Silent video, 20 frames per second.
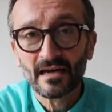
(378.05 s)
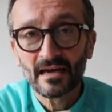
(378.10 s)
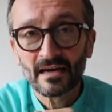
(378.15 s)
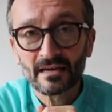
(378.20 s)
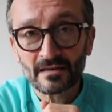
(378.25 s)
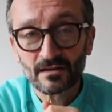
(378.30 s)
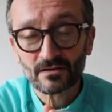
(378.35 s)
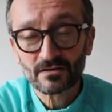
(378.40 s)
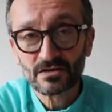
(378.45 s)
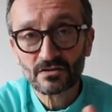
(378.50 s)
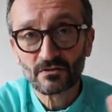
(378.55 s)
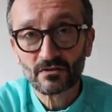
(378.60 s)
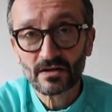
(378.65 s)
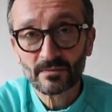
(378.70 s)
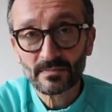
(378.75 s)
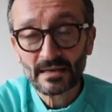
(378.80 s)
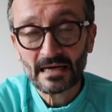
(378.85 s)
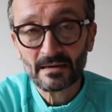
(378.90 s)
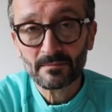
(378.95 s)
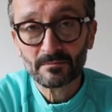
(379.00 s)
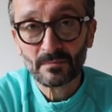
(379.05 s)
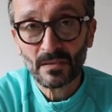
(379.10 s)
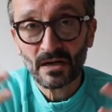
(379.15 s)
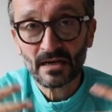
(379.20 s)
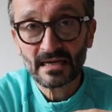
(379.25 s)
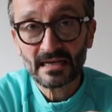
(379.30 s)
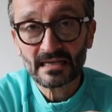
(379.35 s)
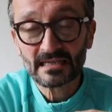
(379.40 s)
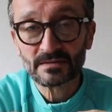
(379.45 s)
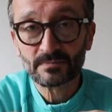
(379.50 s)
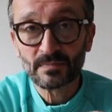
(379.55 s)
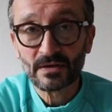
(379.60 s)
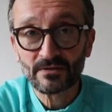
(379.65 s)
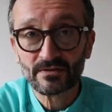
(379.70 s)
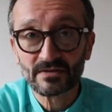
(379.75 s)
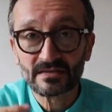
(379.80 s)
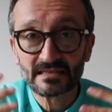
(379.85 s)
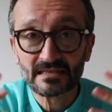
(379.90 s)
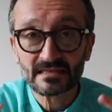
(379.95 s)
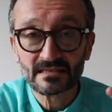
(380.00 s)
And I'll talk about my
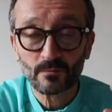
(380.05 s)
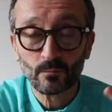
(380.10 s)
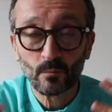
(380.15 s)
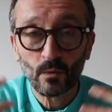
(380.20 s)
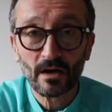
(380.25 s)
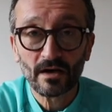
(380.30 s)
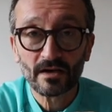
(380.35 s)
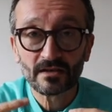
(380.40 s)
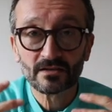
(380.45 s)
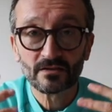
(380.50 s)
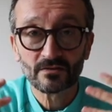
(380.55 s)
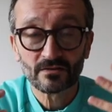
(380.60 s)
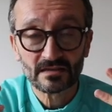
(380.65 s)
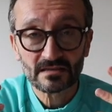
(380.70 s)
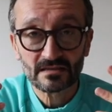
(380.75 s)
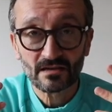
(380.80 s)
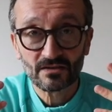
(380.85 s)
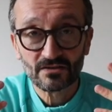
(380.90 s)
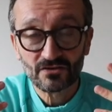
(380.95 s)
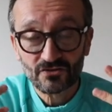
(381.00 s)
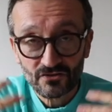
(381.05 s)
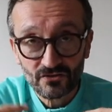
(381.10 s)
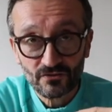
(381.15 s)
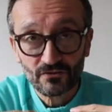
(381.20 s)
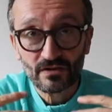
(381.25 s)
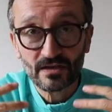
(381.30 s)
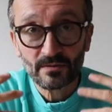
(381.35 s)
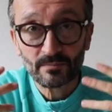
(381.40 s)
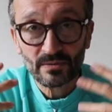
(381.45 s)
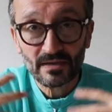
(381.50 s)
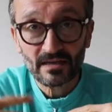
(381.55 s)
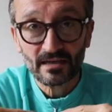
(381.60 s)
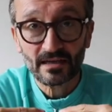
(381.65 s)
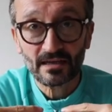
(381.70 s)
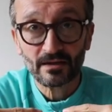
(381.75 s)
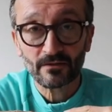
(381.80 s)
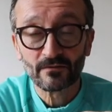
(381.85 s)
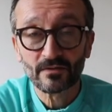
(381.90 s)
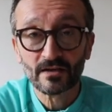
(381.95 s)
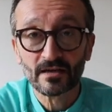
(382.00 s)
experiences and what I do, because I truly
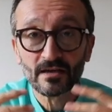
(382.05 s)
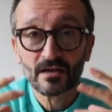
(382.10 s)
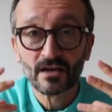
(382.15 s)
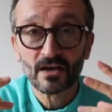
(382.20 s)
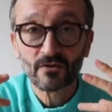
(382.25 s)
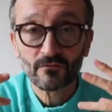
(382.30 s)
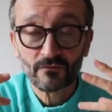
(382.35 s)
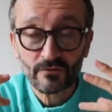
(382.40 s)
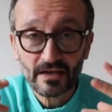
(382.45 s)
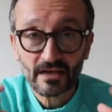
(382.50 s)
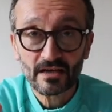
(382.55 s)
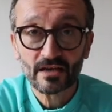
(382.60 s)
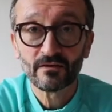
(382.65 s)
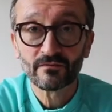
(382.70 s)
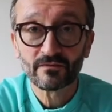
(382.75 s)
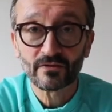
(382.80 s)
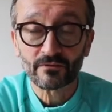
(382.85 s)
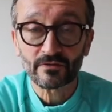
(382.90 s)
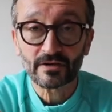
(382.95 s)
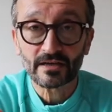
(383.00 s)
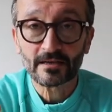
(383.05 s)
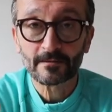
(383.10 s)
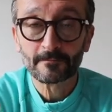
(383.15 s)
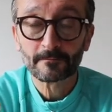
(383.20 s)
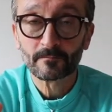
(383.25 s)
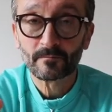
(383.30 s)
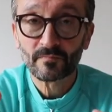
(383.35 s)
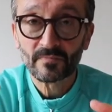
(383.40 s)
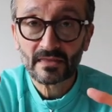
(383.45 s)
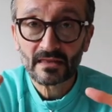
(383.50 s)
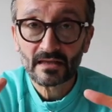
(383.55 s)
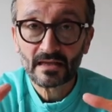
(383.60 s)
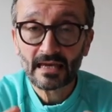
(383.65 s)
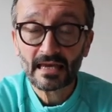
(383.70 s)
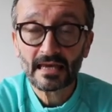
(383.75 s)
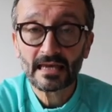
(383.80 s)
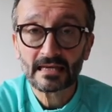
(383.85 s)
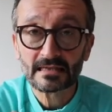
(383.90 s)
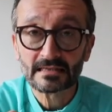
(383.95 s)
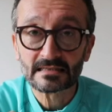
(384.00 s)
believe recovery
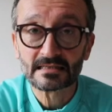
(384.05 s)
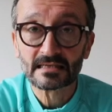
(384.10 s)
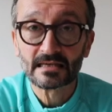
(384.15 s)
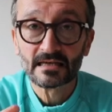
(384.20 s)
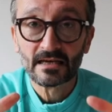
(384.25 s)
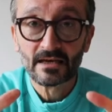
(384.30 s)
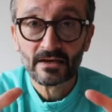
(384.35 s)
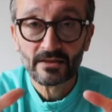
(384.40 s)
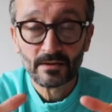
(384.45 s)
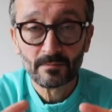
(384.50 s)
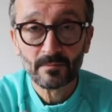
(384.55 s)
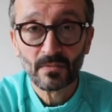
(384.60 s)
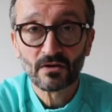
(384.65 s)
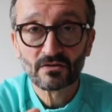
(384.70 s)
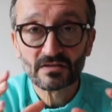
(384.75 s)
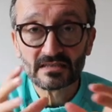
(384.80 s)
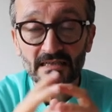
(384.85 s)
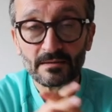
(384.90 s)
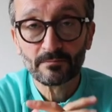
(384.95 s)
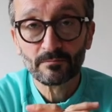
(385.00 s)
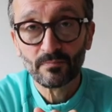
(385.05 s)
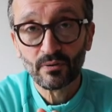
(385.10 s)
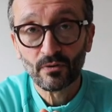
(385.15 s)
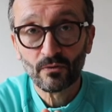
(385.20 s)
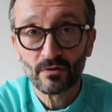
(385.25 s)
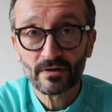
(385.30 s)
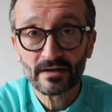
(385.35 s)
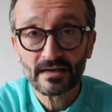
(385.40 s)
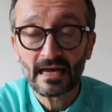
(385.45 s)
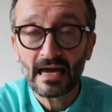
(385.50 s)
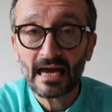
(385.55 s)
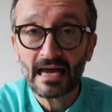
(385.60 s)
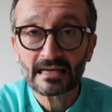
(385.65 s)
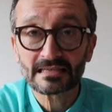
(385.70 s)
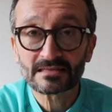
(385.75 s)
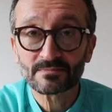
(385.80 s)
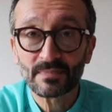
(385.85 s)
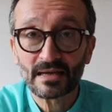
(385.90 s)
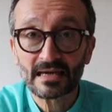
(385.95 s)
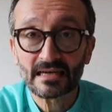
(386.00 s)
is the most important
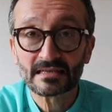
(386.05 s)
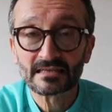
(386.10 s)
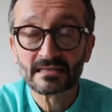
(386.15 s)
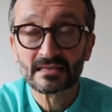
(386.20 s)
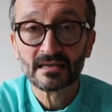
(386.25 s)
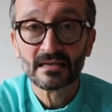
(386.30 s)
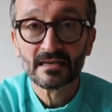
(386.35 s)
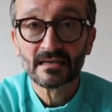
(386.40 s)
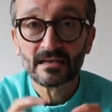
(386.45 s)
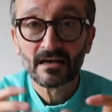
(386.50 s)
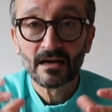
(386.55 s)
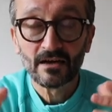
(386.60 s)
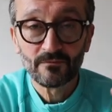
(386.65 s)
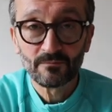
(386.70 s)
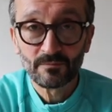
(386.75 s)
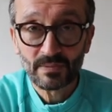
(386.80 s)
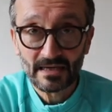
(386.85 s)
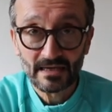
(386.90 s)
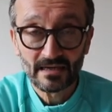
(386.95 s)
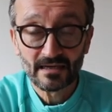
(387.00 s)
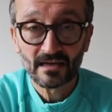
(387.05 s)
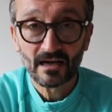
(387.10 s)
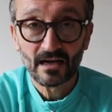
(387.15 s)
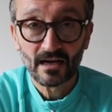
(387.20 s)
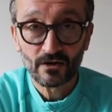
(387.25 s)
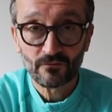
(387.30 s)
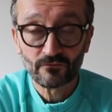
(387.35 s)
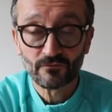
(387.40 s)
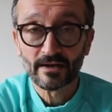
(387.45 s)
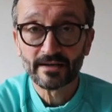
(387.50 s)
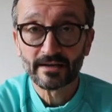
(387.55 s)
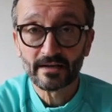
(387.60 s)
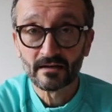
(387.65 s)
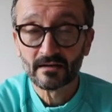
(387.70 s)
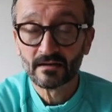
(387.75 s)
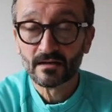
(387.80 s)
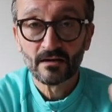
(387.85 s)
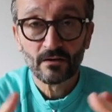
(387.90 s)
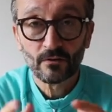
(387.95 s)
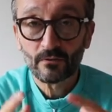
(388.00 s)
aspect of being a runner
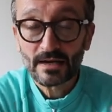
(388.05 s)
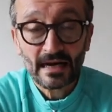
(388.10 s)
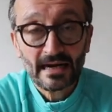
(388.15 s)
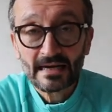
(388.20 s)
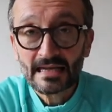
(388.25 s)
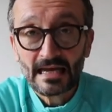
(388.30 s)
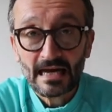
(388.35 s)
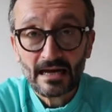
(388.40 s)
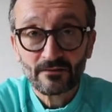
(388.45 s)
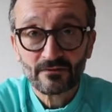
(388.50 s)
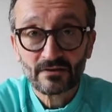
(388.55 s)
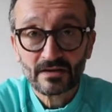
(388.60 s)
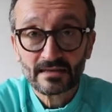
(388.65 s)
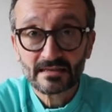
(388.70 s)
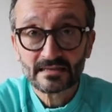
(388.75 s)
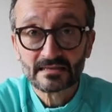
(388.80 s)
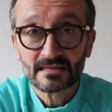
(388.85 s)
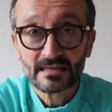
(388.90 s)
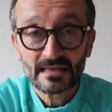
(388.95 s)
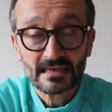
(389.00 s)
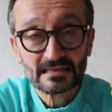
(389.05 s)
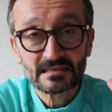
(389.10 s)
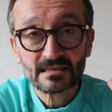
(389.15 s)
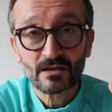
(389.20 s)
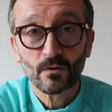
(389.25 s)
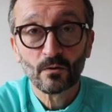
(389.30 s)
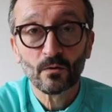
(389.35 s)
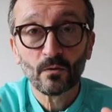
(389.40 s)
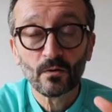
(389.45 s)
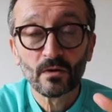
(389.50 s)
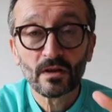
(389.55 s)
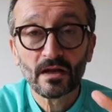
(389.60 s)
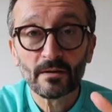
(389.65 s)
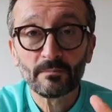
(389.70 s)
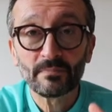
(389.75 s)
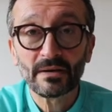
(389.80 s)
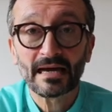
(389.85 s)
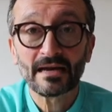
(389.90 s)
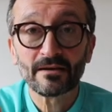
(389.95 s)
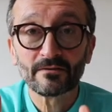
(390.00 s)
or any athlete. It's all
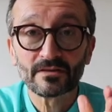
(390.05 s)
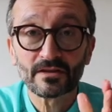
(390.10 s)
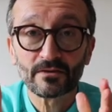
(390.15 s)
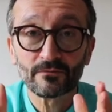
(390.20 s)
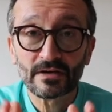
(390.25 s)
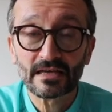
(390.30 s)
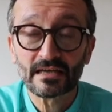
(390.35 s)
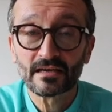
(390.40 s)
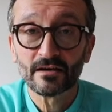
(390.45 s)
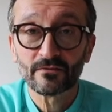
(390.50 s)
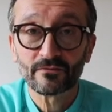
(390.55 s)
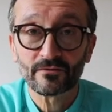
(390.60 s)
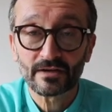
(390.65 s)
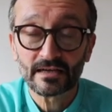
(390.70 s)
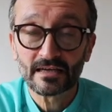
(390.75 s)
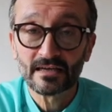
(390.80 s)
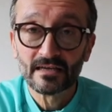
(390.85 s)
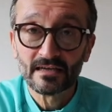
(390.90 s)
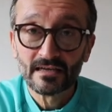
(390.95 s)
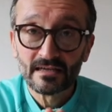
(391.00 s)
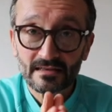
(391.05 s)
about the recovery.